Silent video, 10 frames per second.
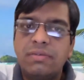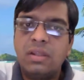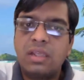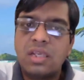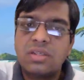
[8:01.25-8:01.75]

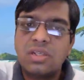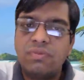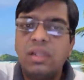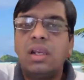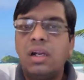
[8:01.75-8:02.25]
the cases
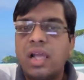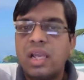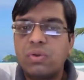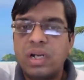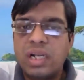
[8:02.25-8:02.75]
with
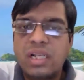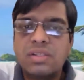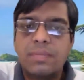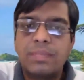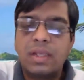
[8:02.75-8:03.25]
diuretics.